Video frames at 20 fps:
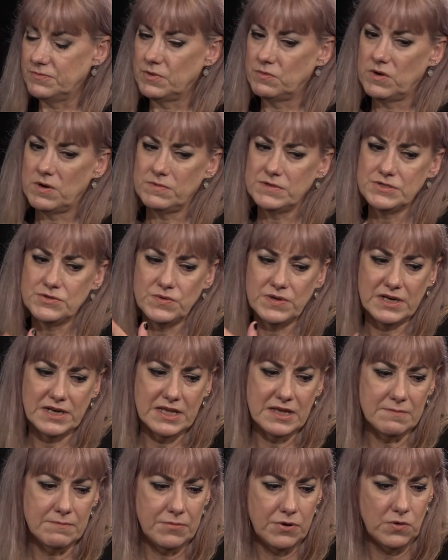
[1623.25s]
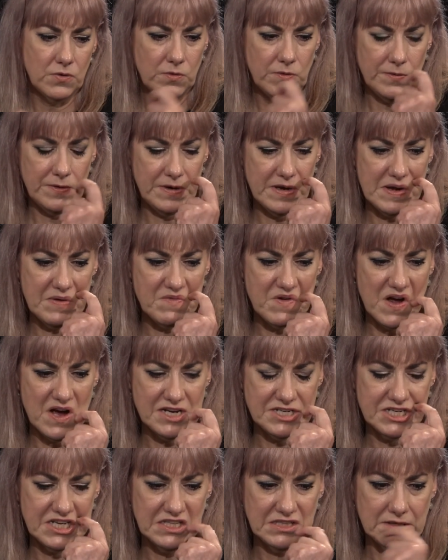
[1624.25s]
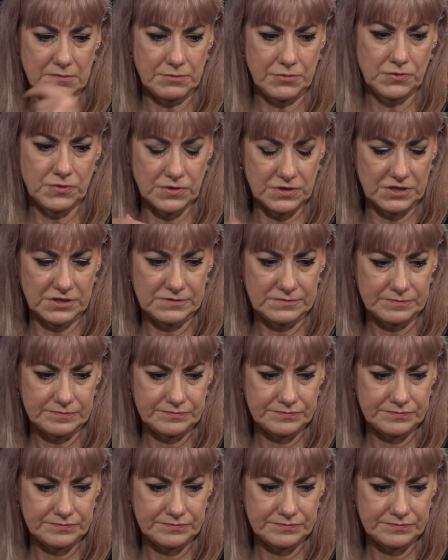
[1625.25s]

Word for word: But what was really important in writing the book